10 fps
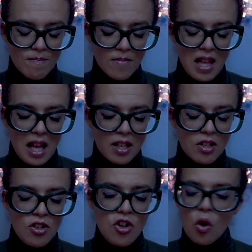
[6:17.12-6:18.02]
like
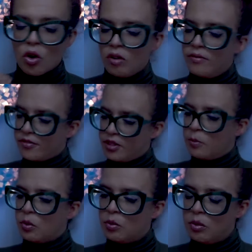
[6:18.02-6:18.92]
not
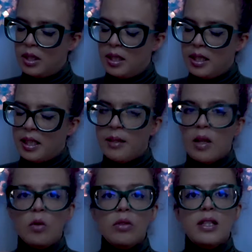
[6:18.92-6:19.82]
comfortable. And
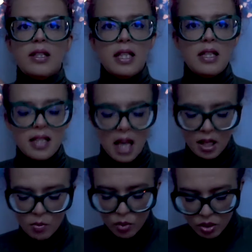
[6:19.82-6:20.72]
on the same
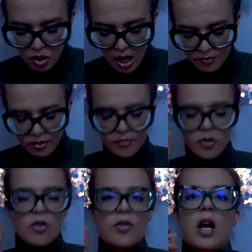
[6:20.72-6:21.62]
time, when you have the
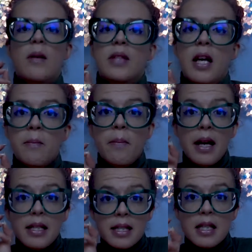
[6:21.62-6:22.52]
Four of Cups, I
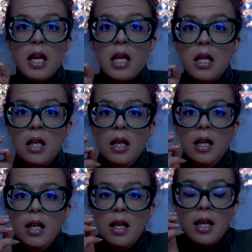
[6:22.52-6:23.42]
might say,
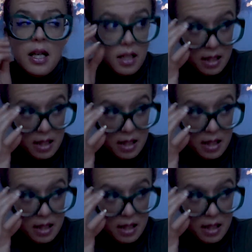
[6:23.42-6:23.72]
and if